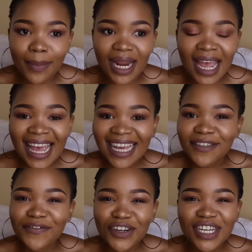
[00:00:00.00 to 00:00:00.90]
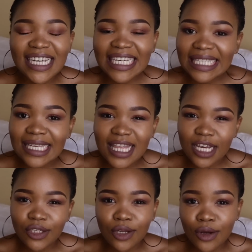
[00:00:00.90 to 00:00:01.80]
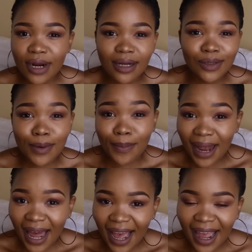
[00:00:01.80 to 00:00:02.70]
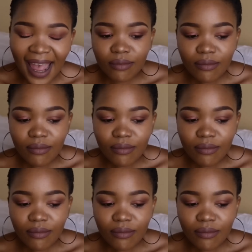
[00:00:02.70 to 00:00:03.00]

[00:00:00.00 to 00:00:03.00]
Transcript: but it's a very easy thing to learn how to apply.